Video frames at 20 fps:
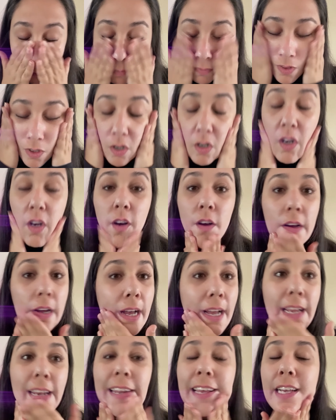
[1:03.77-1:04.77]
Oh,
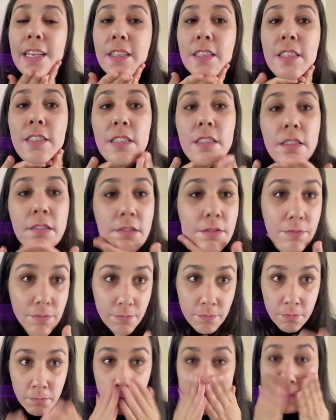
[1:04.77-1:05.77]
I like this.
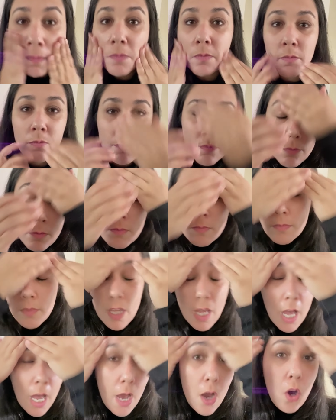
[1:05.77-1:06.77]

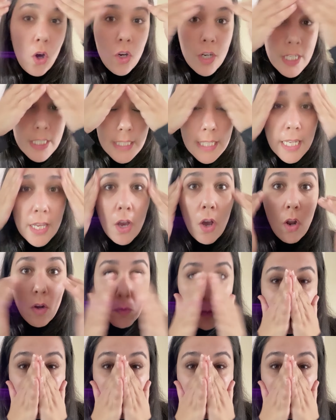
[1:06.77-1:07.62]
I honestly always